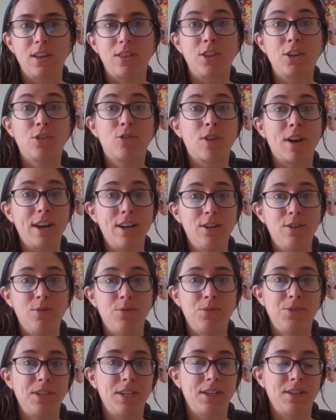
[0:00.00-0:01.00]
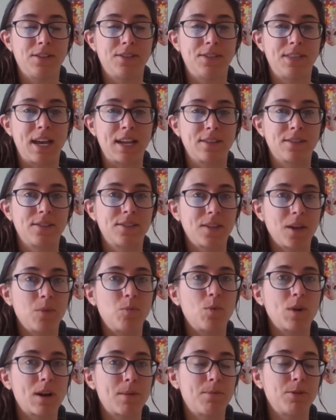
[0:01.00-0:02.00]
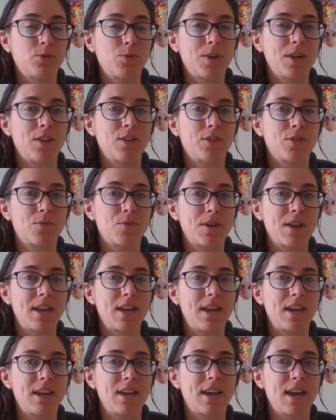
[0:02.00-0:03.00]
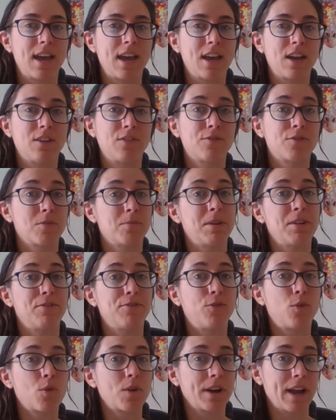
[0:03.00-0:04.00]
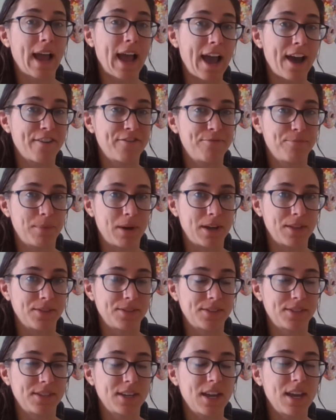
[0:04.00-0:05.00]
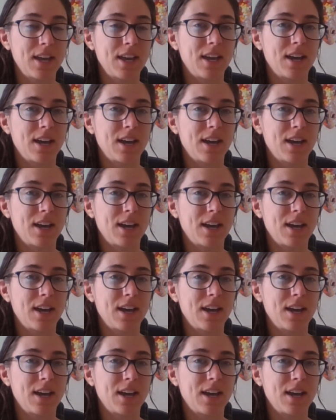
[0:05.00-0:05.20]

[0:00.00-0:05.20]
The great news is that somewhere between three and for me, four and a half months